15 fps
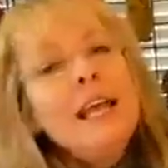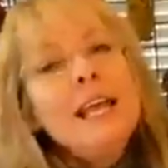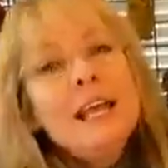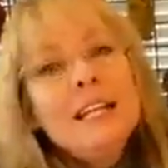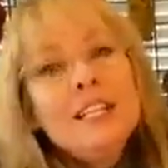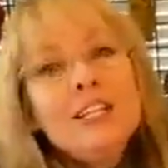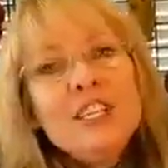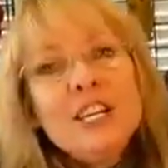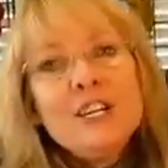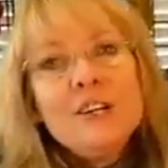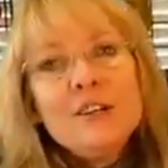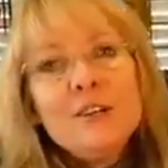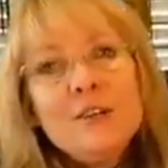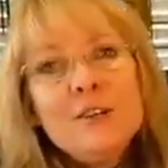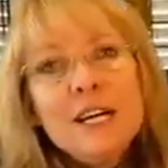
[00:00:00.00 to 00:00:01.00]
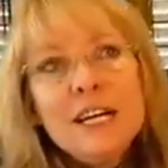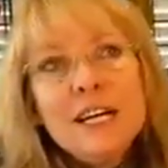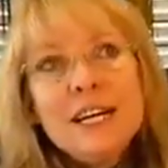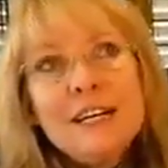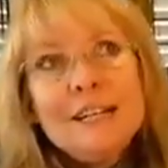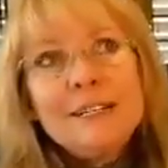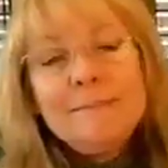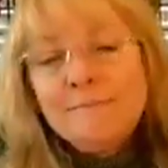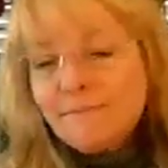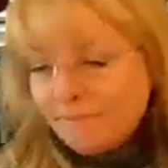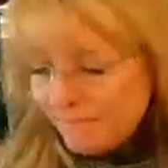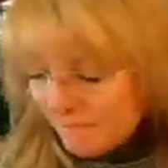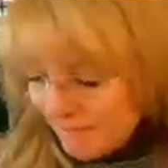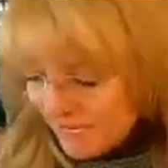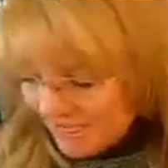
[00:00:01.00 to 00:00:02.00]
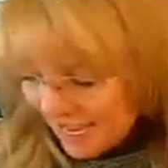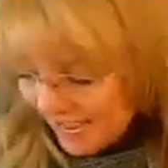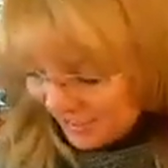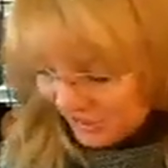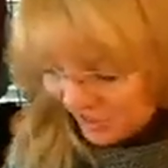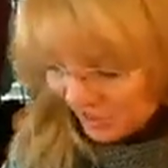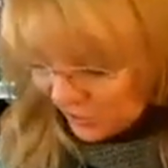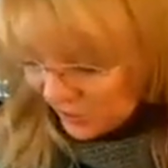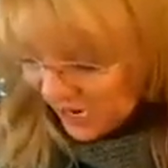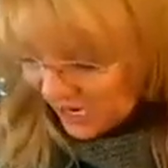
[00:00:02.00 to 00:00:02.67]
And so, yes, so